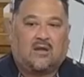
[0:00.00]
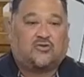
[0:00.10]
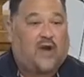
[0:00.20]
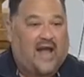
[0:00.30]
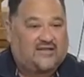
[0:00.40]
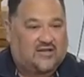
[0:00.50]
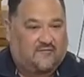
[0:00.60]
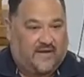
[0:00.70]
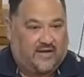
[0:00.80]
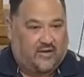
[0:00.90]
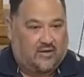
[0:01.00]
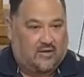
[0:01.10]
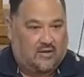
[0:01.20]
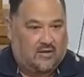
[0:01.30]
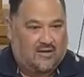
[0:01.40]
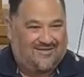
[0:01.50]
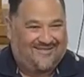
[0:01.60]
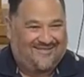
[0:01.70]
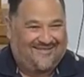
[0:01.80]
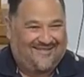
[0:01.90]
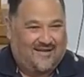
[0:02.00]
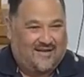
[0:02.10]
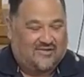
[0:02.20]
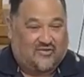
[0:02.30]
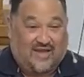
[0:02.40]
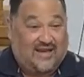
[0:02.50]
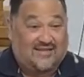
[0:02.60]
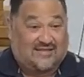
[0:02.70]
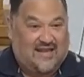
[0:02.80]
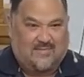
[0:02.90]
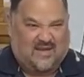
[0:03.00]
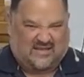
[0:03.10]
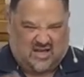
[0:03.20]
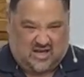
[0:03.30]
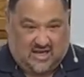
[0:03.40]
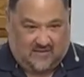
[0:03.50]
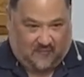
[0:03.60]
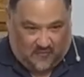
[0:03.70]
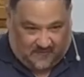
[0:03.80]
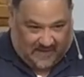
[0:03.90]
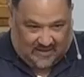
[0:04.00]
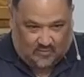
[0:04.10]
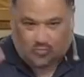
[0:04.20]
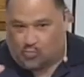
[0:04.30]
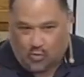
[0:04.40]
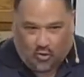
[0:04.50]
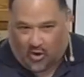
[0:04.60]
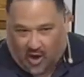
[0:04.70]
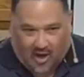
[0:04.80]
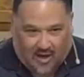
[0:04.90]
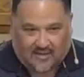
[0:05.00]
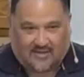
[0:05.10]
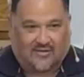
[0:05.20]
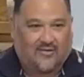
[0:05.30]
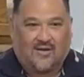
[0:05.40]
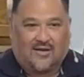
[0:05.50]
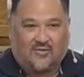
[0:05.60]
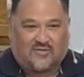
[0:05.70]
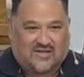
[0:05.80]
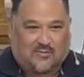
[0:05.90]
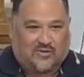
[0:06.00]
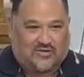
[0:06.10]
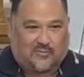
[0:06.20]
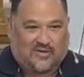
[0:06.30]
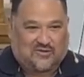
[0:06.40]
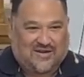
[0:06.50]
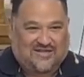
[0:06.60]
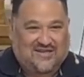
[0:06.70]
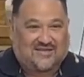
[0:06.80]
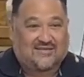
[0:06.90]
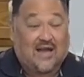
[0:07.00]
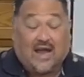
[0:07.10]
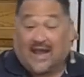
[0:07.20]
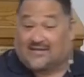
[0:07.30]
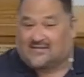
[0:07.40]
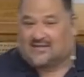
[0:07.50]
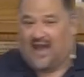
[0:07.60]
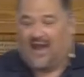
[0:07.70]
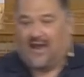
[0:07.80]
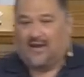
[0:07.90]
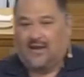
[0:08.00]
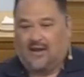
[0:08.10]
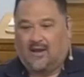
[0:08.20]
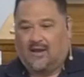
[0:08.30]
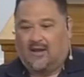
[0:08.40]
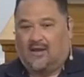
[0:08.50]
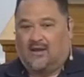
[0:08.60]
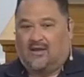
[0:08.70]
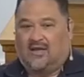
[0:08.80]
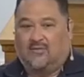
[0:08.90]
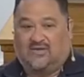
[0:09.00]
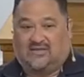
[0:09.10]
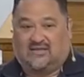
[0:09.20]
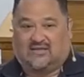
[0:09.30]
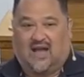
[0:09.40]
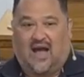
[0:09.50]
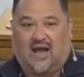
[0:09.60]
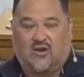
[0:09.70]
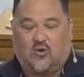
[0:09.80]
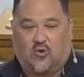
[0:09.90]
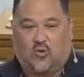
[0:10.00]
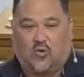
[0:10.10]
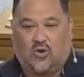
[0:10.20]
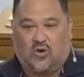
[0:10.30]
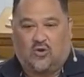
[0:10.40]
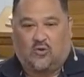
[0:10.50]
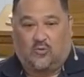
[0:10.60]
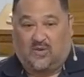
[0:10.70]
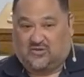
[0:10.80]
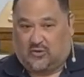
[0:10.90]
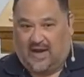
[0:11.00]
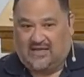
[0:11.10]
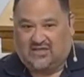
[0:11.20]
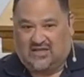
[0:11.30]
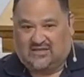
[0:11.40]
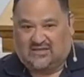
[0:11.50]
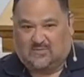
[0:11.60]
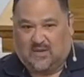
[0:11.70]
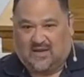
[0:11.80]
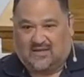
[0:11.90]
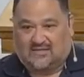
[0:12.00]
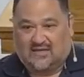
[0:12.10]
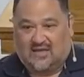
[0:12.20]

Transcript: tragic figure. So they didn't see him as the evil villain, you know, who was going to betray Jesus. Instead, he was this guy who betrayed Jesus because